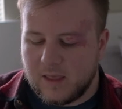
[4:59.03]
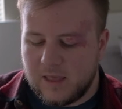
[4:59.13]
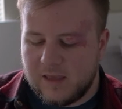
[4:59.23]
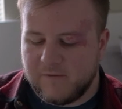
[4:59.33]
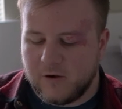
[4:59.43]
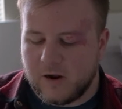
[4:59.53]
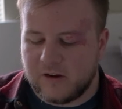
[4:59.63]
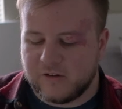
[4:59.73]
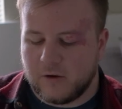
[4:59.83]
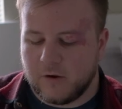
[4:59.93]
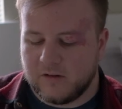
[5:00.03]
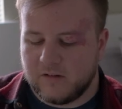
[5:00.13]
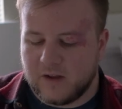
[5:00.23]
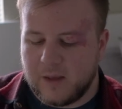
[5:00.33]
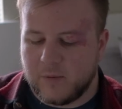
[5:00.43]
if you're actually going to
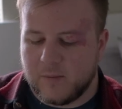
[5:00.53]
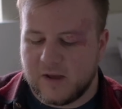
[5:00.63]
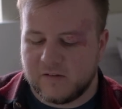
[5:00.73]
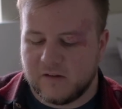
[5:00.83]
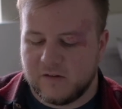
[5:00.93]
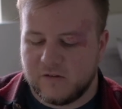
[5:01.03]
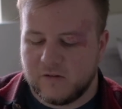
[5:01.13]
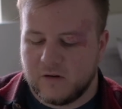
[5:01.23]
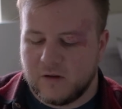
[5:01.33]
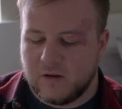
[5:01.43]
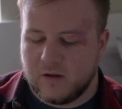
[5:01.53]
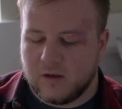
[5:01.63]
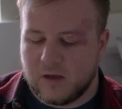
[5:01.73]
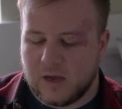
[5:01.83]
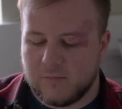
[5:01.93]
type a message,
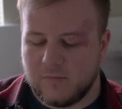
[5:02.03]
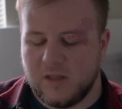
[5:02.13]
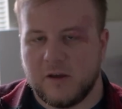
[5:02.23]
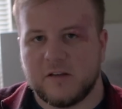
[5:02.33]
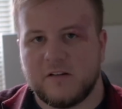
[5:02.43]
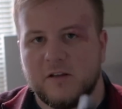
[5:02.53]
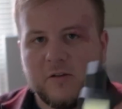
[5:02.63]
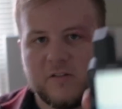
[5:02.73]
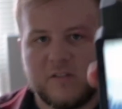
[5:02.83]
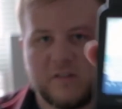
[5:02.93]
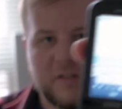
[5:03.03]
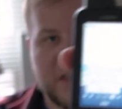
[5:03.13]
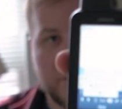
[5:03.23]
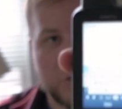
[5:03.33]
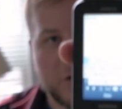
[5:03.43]
you get to use this
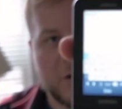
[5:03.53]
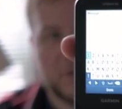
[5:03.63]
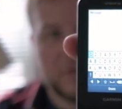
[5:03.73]
keyboard